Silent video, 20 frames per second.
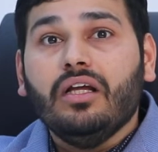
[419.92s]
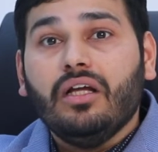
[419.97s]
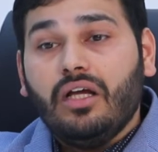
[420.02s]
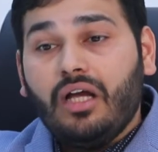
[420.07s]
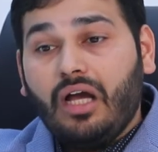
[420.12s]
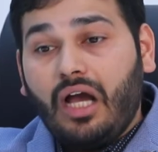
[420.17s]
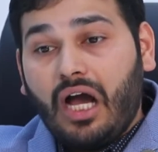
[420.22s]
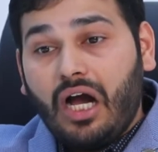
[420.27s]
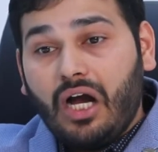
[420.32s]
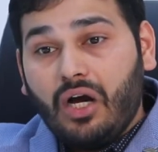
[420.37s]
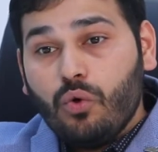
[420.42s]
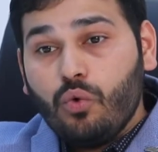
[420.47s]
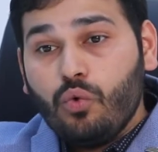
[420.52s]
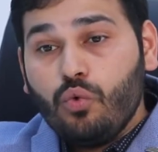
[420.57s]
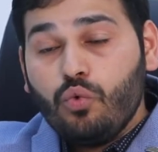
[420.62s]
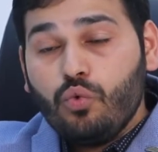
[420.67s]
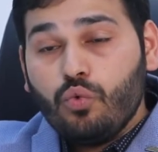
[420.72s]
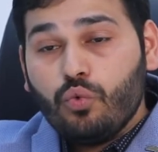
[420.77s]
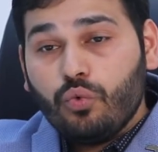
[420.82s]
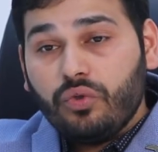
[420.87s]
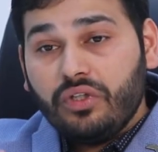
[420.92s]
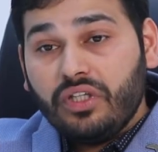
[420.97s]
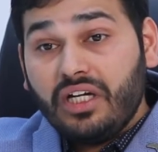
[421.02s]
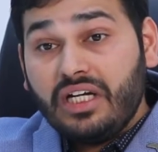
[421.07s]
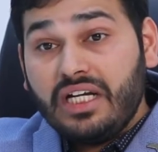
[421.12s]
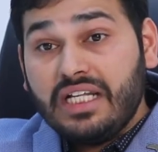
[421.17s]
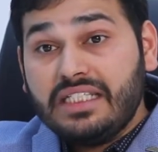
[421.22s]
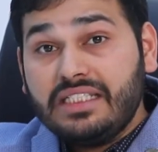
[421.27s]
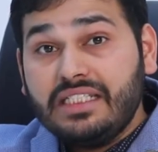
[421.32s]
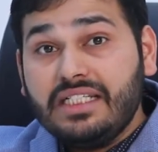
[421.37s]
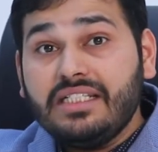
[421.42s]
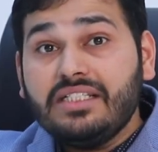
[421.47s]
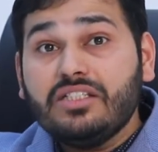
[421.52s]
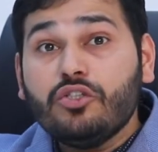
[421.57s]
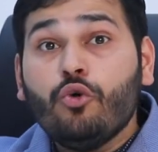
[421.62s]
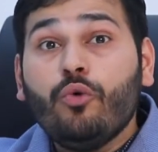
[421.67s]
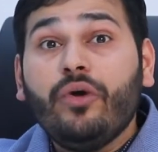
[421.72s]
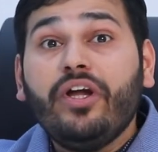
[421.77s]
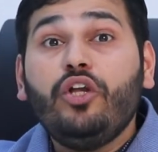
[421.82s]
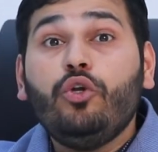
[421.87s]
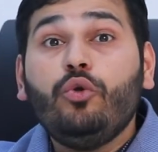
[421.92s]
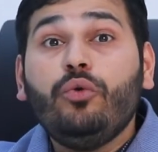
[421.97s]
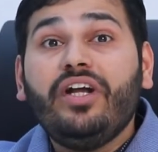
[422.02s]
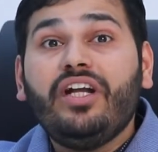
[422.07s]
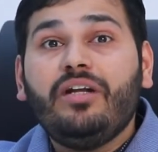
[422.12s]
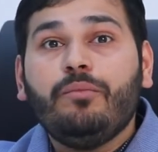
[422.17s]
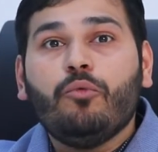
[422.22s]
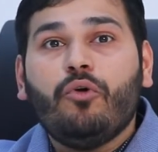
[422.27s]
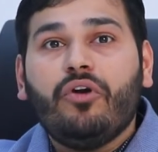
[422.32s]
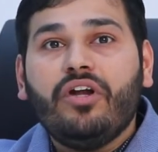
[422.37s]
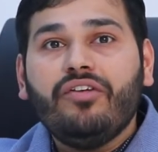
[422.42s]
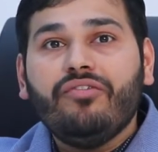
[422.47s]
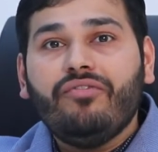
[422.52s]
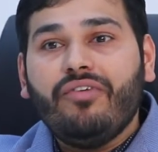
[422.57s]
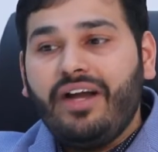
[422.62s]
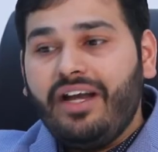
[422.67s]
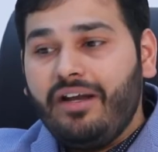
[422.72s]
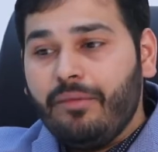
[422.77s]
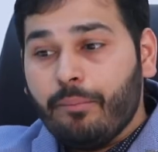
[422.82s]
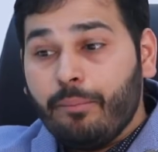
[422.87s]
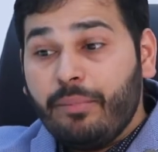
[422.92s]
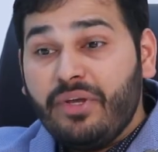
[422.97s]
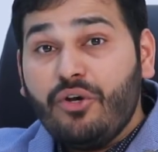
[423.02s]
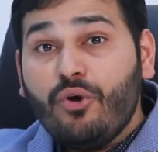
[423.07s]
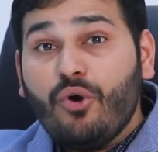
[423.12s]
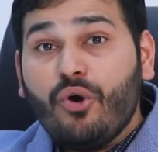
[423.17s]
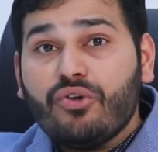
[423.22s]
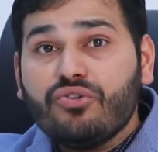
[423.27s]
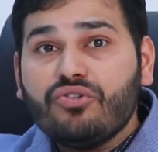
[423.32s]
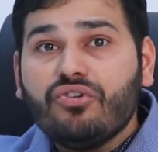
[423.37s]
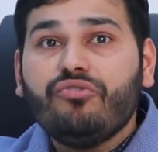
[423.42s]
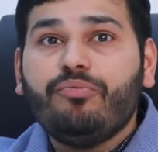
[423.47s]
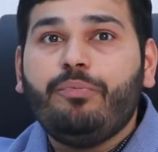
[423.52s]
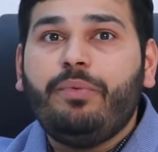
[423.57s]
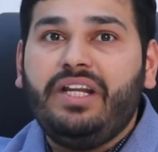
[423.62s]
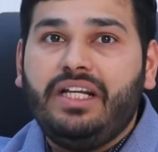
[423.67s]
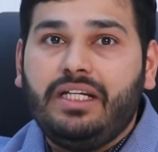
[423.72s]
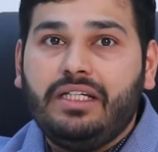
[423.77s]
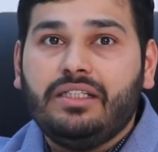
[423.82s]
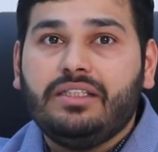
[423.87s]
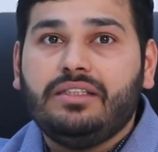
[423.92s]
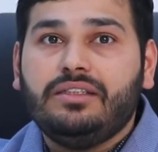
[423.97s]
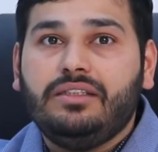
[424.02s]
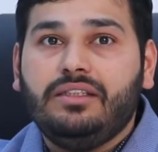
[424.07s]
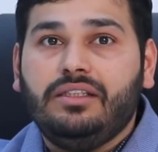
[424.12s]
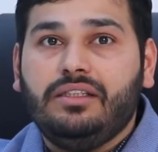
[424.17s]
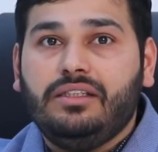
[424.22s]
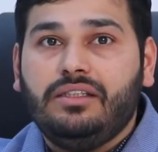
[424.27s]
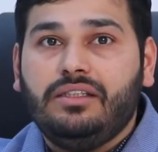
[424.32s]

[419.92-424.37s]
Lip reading: how the disease is going to get modified because of pregnancy.